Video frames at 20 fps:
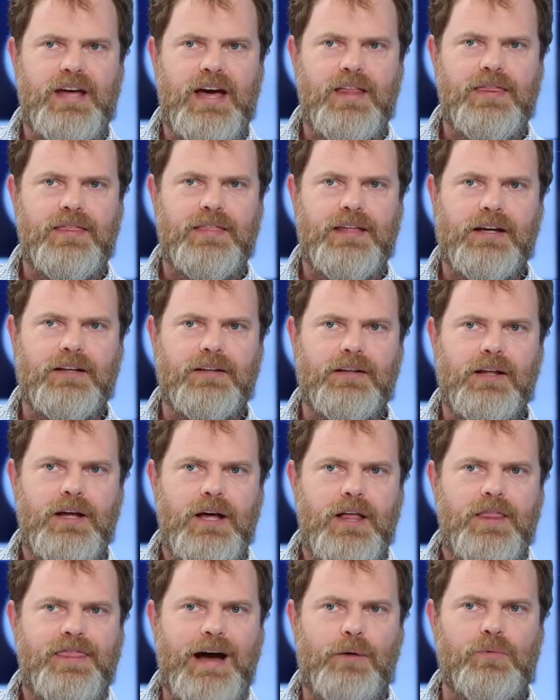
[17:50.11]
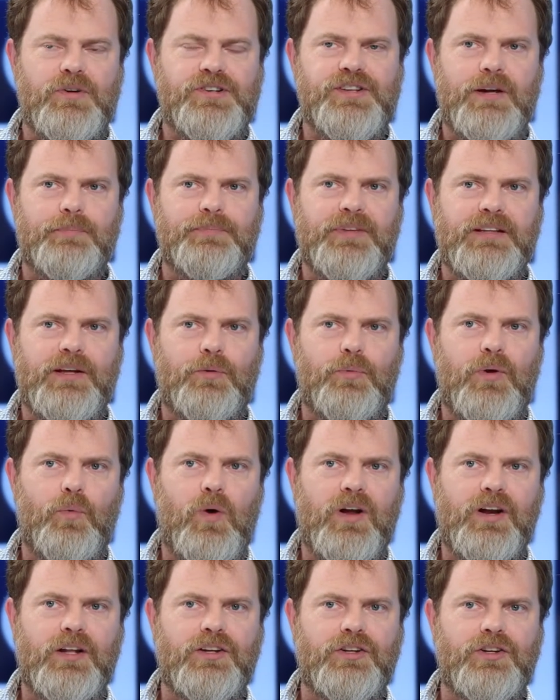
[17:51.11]
death, that, that was something that we
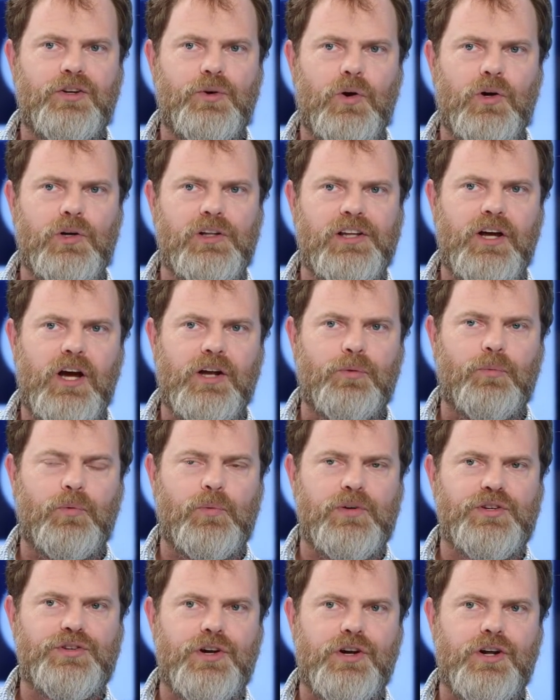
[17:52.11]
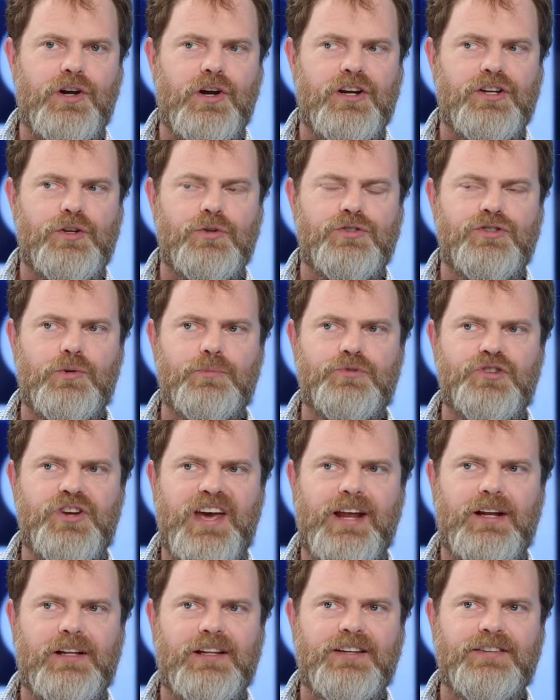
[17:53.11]
wanted to do early on when we started our YouTube
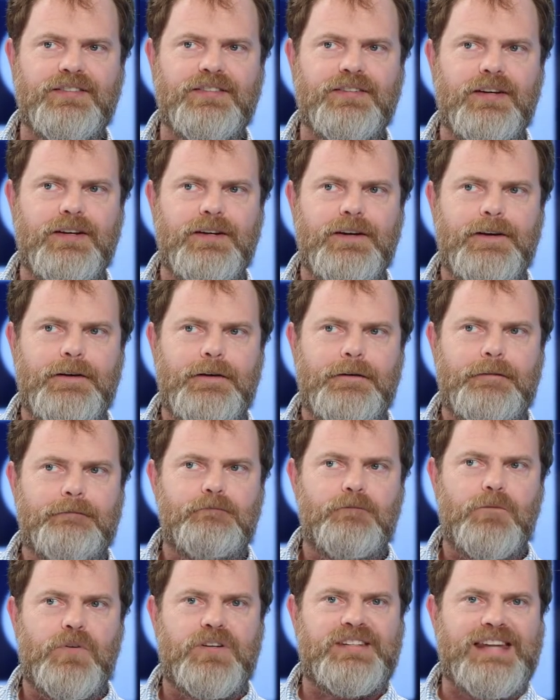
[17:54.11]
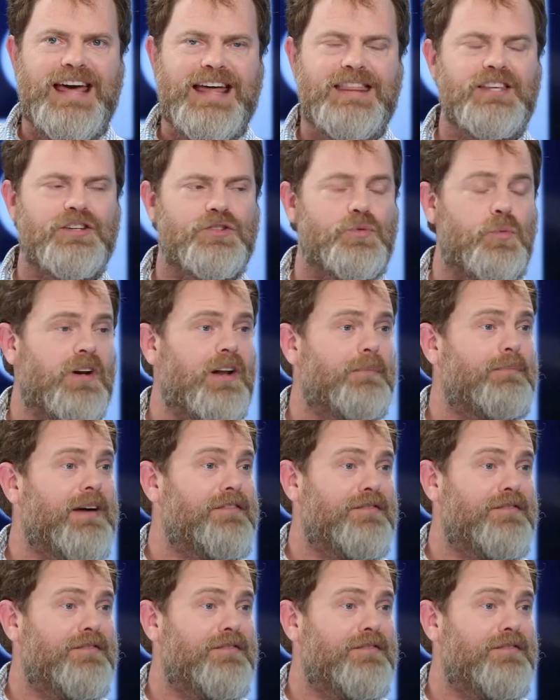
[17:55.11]
channel, is death is one of